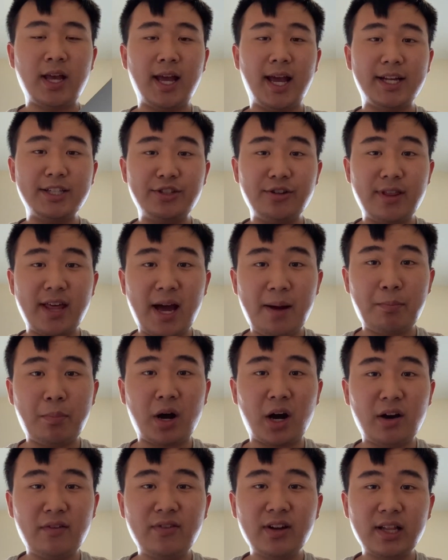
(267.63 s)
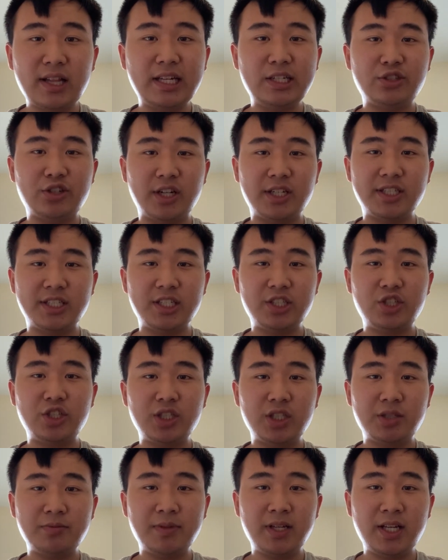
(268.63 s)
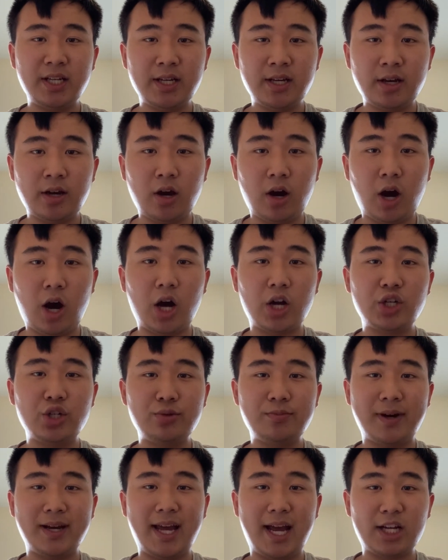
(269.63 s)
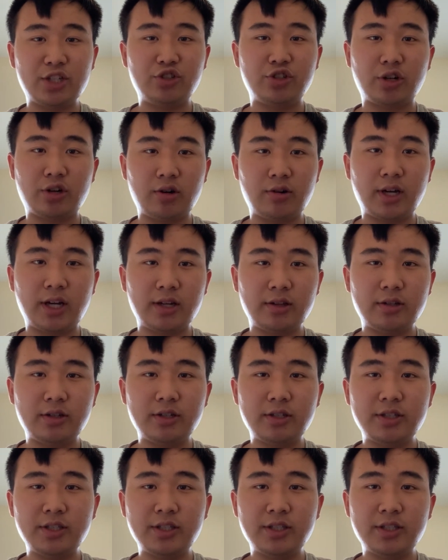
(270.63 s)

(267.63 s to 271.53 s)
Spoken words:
And so that perfectly transitions me onto my extracurriculars.